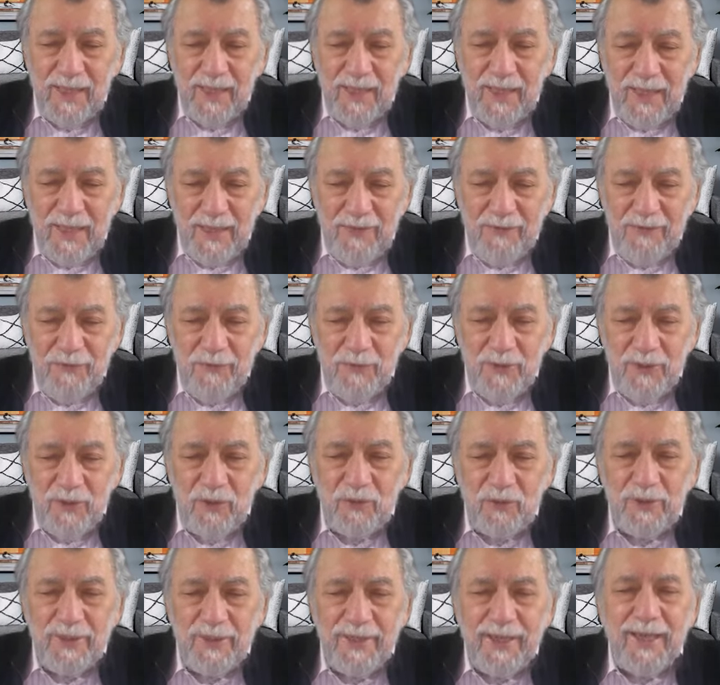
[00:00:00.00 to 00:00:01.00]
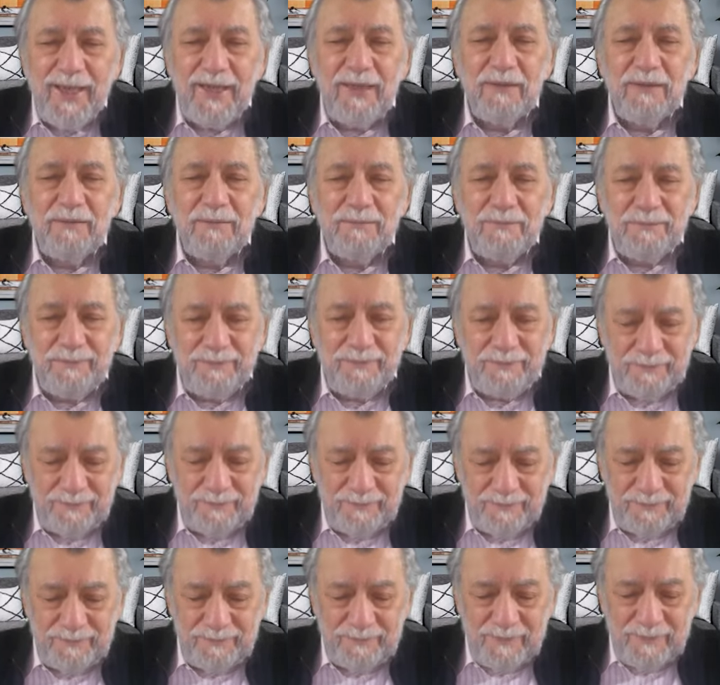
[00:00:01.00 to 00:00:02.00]
If we don't get it,
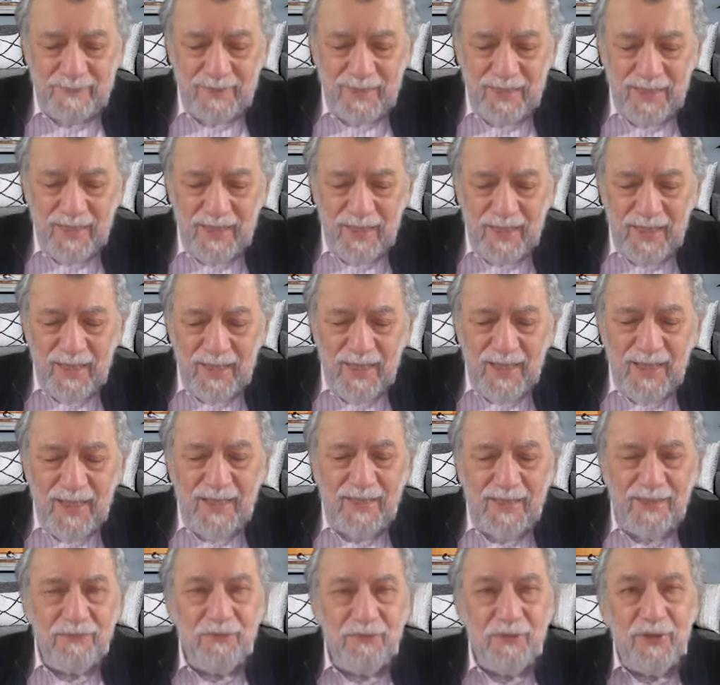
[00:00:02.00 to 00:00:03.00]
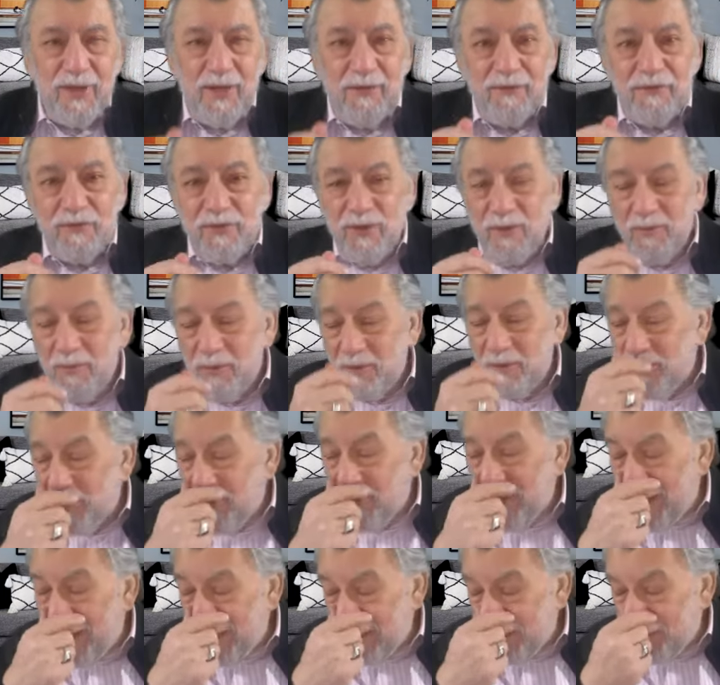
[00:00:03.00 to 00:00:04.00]
and if we have trouble
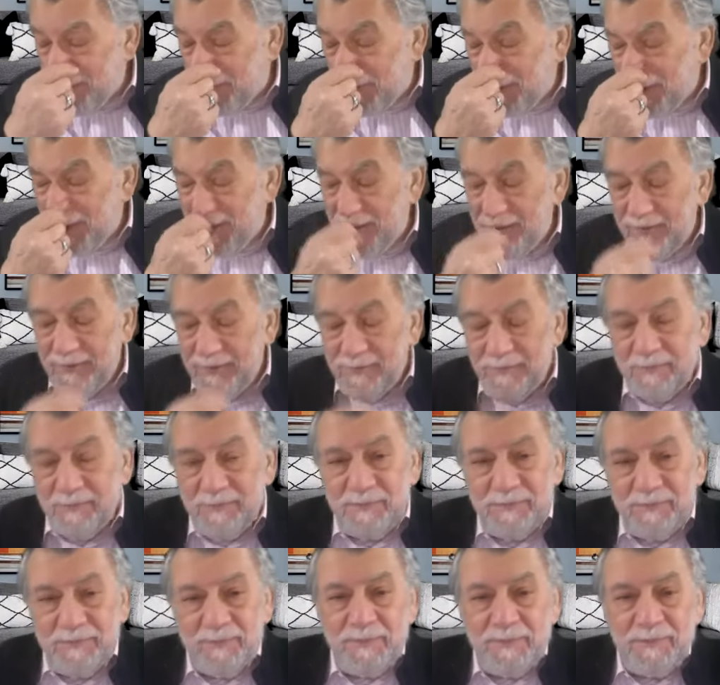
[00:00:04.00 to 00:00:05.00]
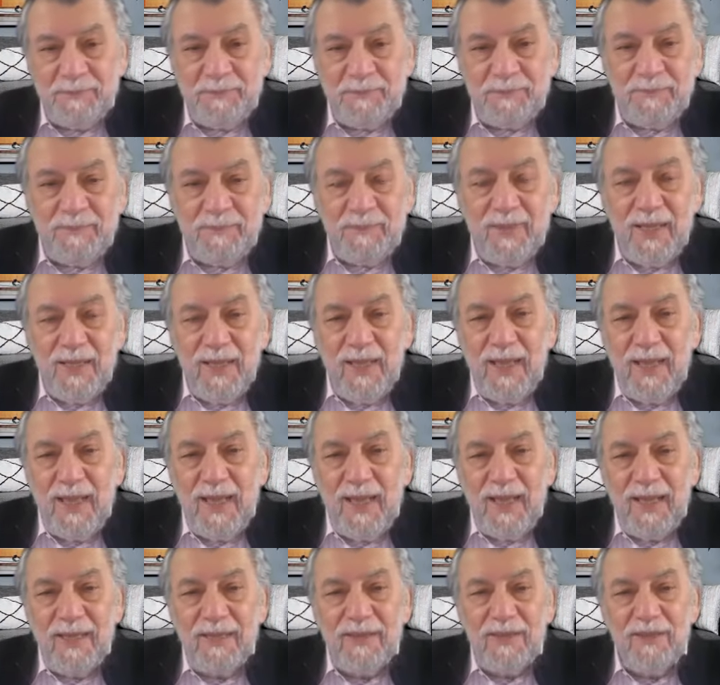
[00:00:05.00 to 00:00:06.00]
grasping it,
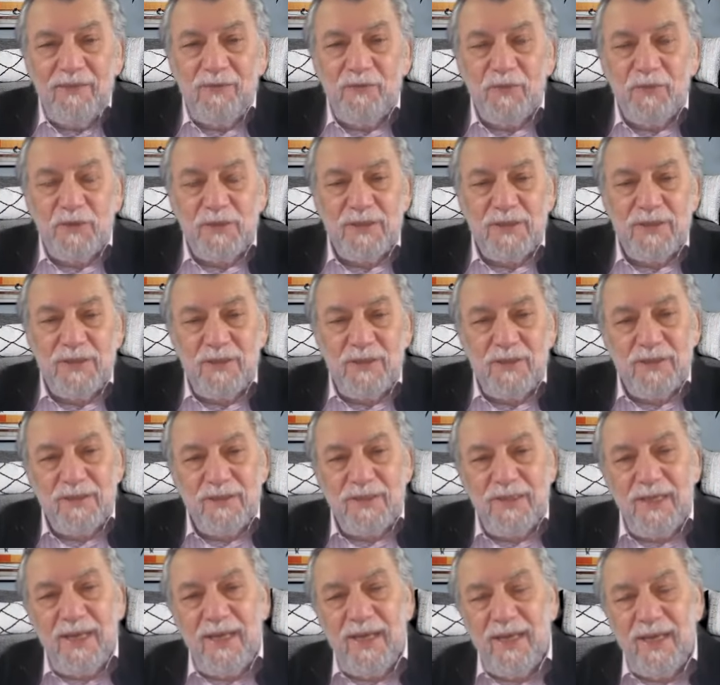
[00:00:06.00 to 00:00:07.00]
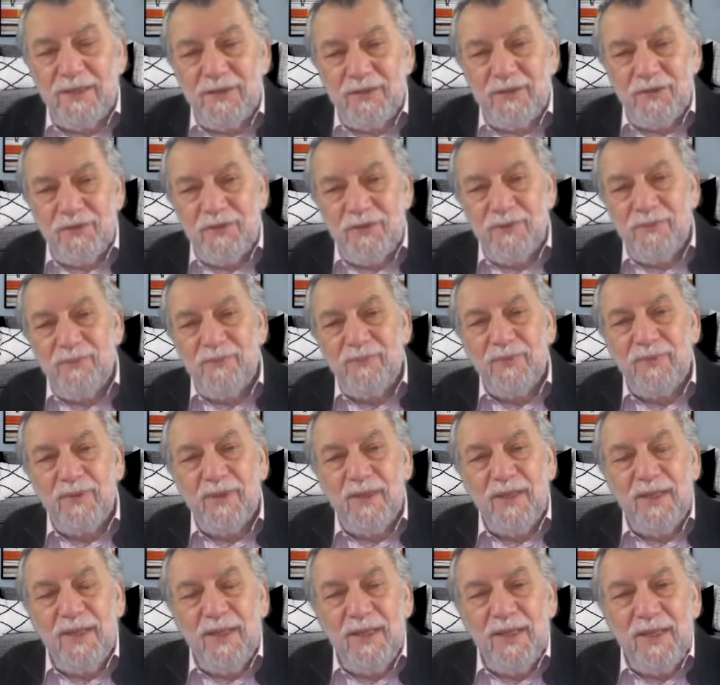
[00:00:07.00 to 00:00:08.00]
and if we're still attached
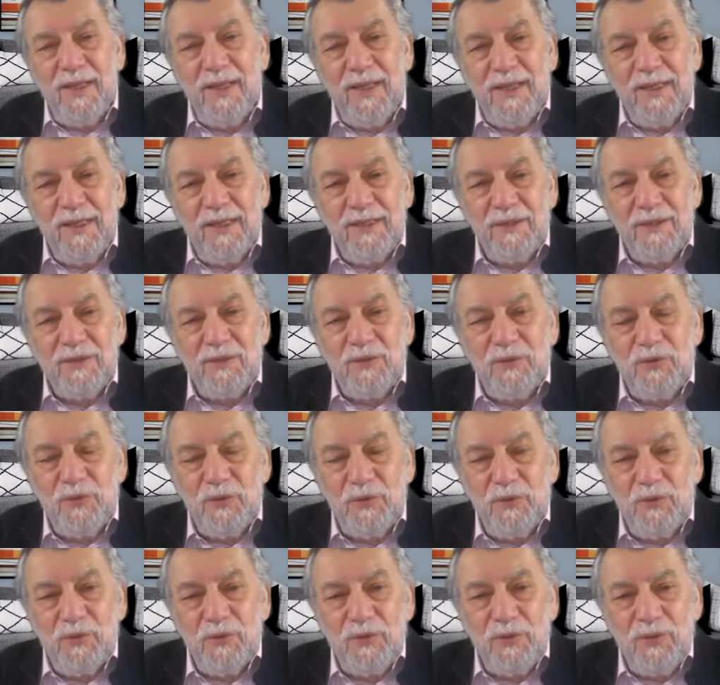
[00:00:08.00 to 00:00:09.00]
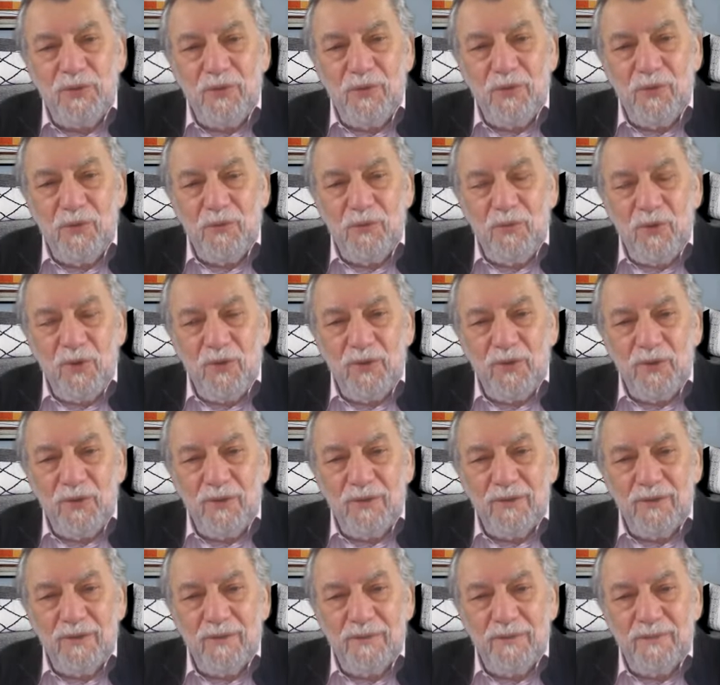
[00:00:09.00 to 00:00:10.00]
to the
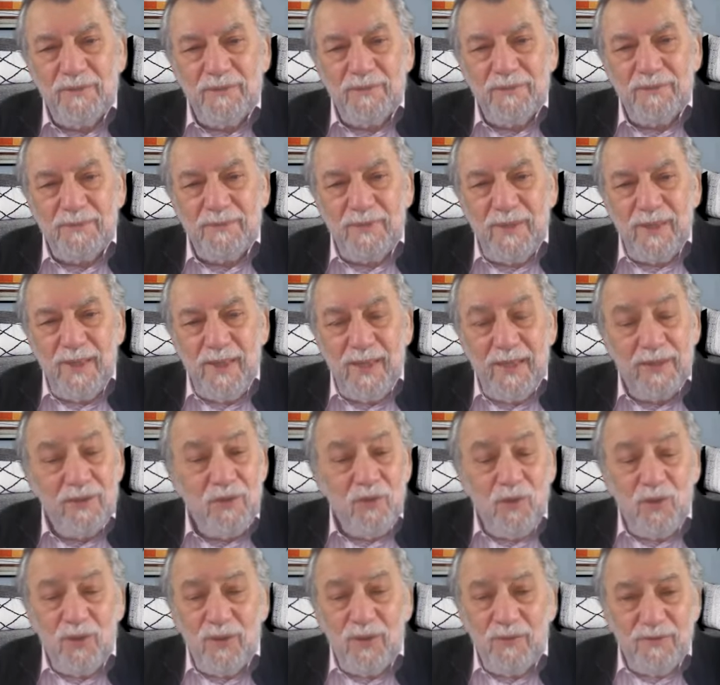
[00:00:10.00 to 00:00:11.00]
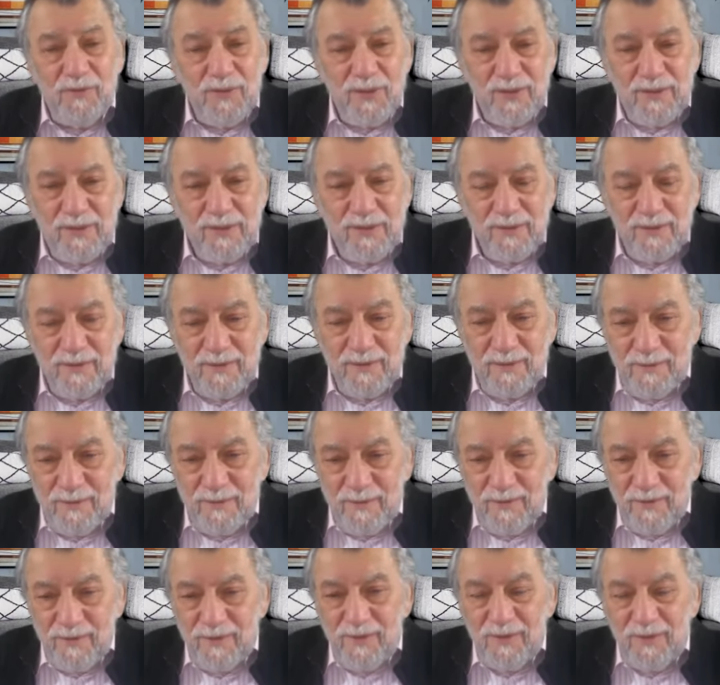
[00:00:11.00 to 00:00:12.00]
world, and all of us
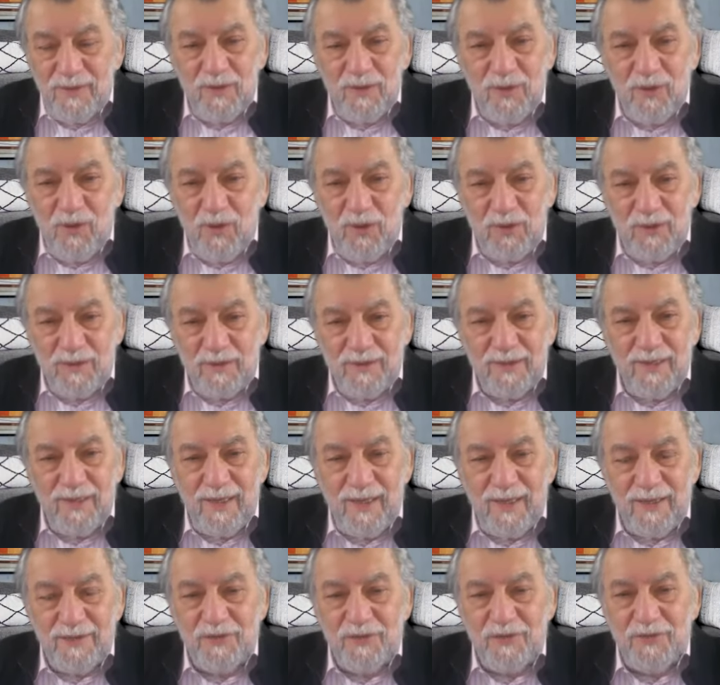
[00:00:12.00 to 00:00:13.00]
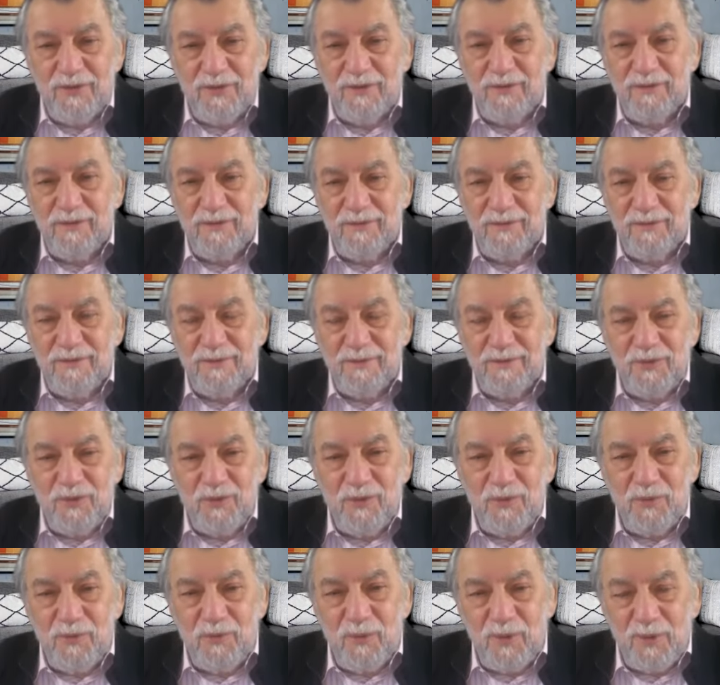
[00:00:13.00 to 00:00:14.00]
are attached to
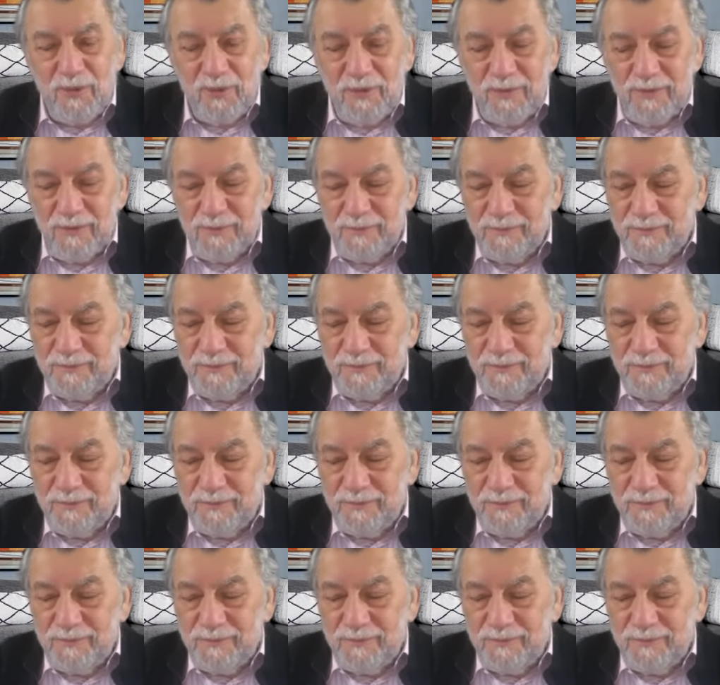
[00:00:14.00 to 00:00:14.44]
the world,